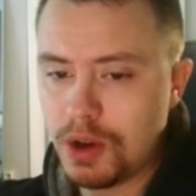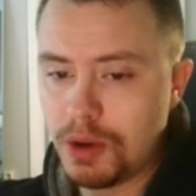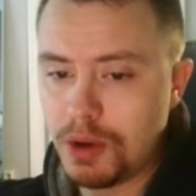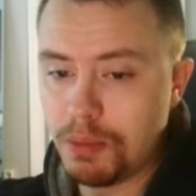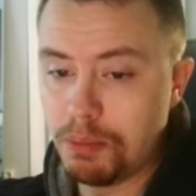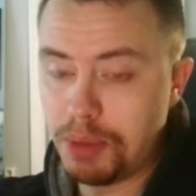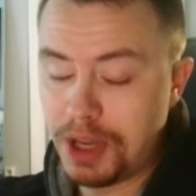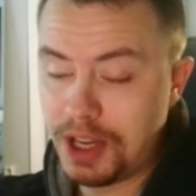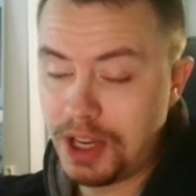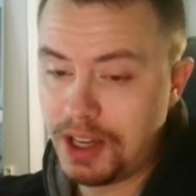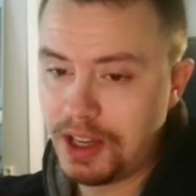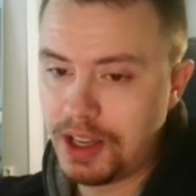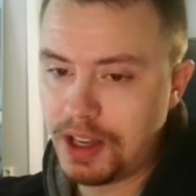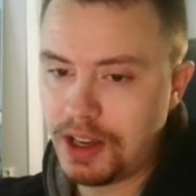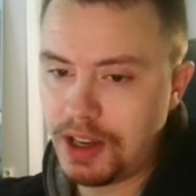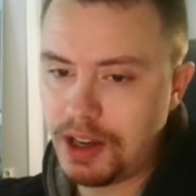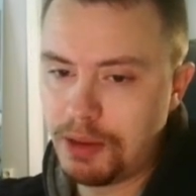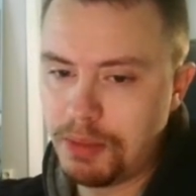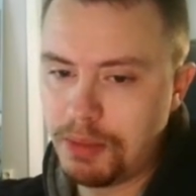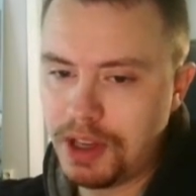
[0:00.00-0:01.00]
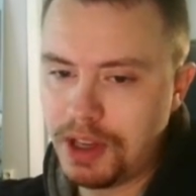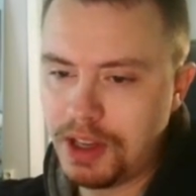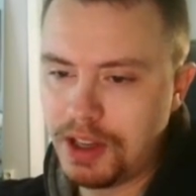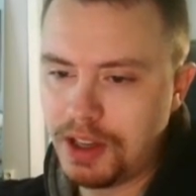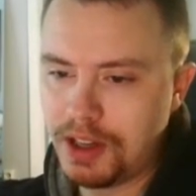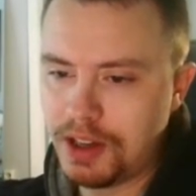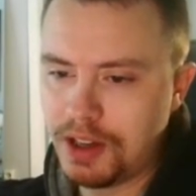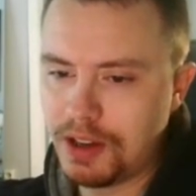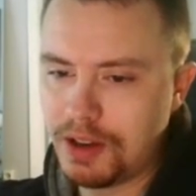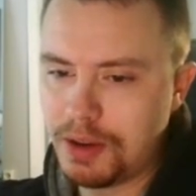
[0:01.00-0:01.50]
Big, I
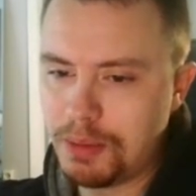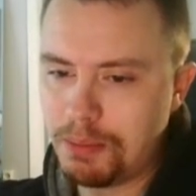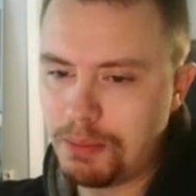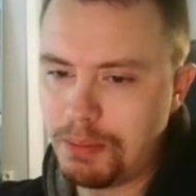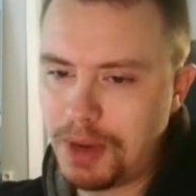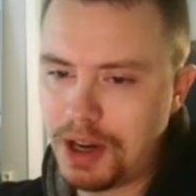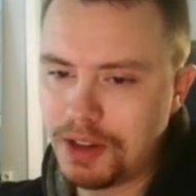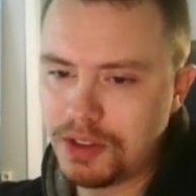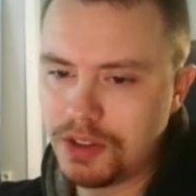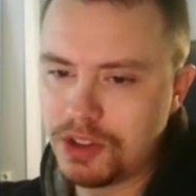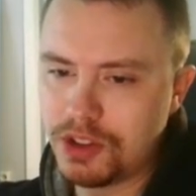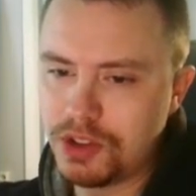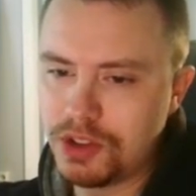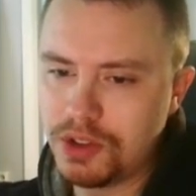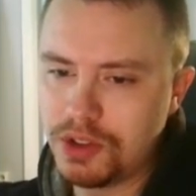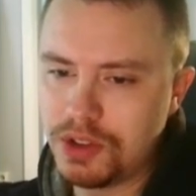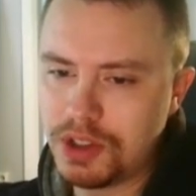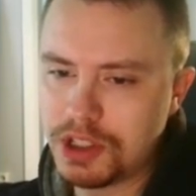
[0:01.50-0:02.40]
mean, Mantu